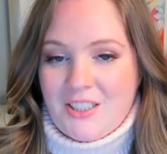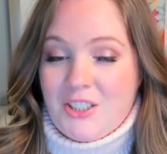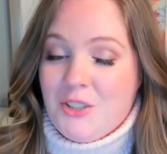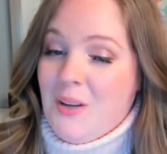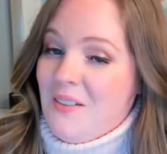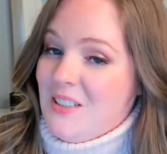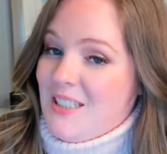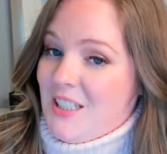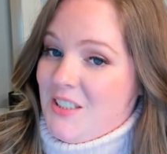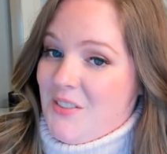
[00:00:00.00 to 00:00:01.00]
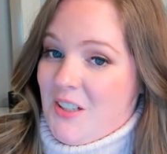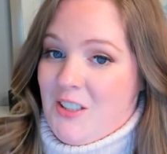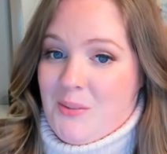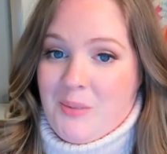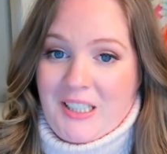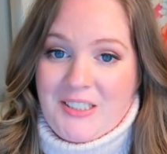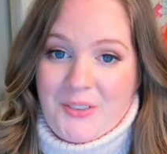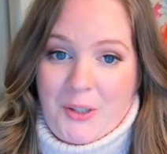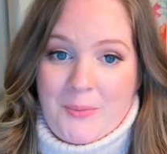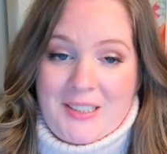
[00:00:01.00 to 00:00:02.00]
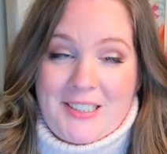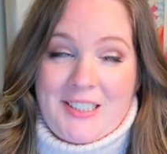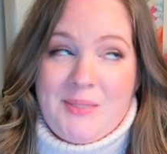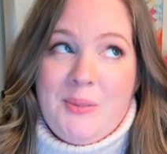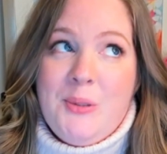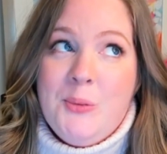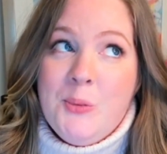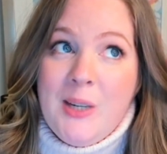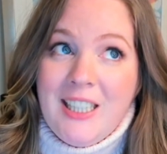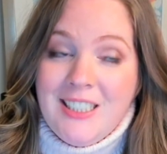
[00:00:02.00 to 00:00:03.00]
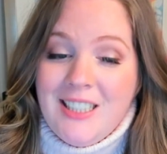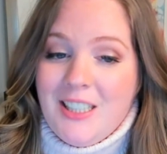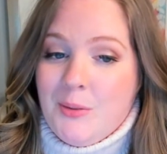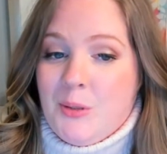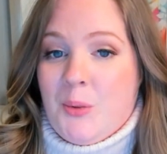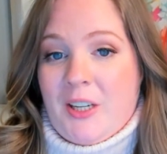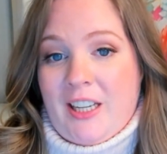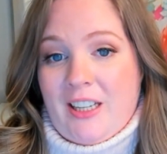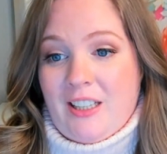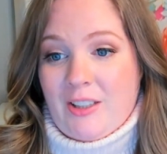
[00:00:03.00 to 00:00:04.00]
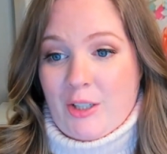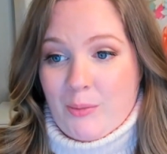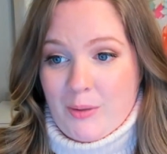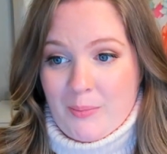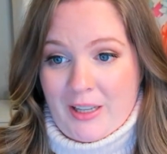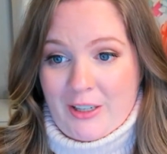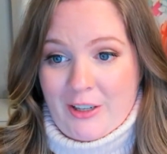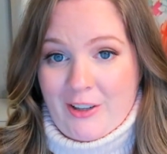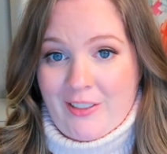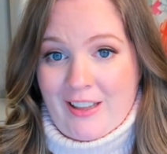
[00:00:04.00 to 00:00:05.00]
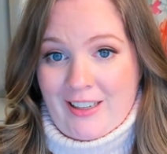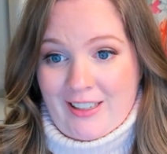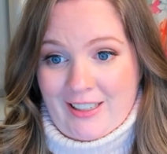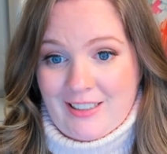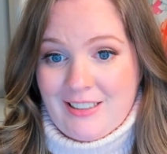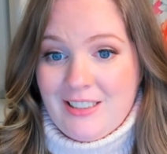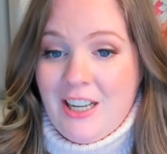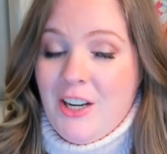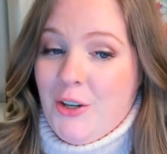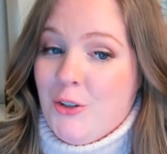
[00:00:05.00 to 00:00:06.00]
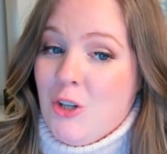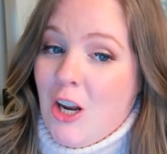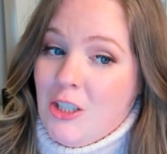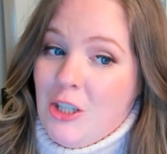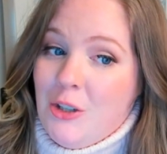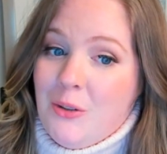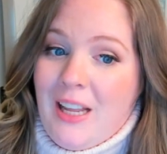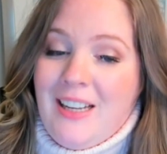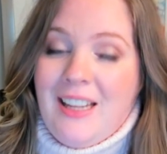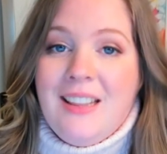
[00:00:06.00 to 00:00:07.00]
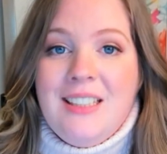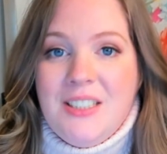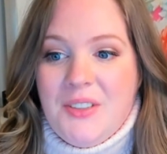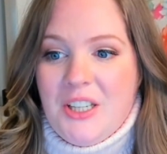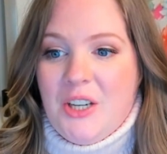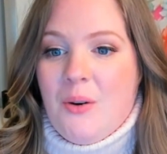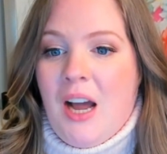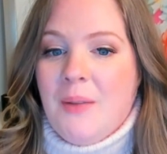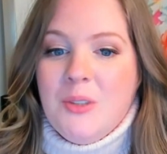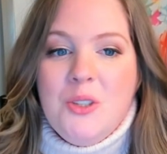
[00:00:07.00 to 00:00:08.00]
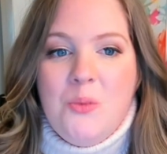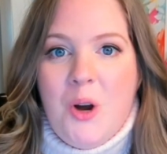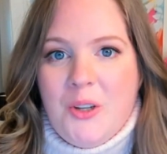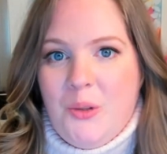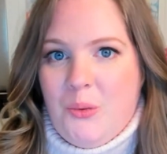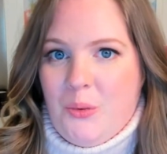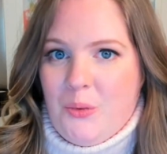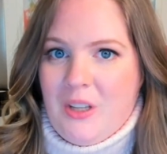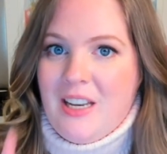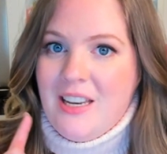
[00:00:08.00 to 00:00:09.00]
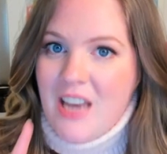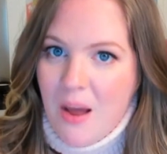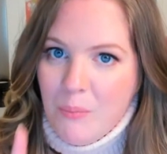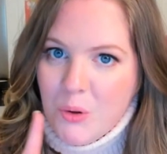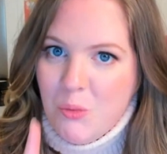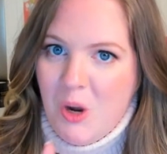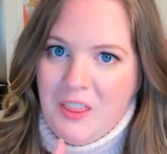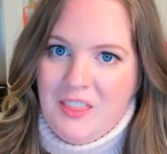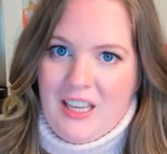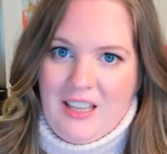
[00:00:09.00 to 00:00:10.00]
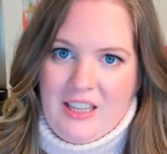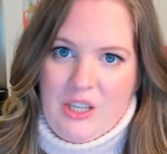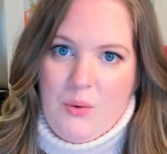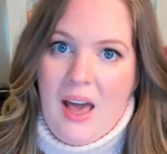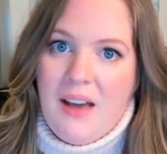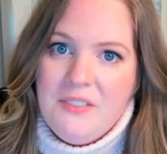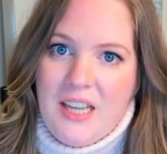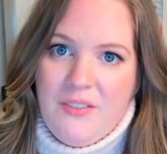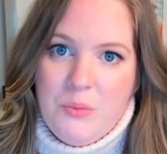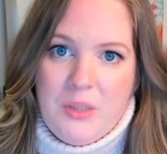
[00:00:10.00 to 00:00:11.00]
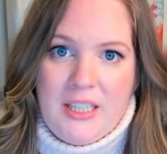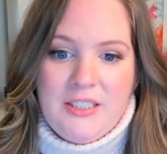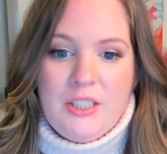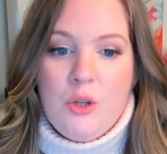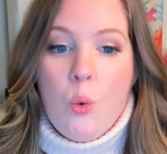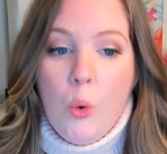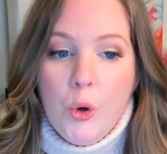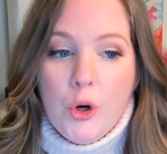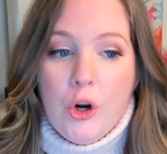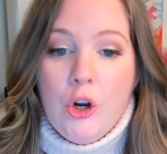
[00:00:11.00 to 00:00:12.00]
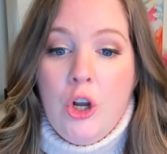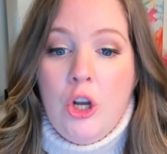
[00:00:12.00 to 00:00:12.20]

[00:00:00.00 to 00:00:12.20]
Do you have a sales funnel in place for your business, but wish that it was working a little bit better than it is? You're not alone, and in this video, I'm going to walk you through the number one thing that you have to have in place in order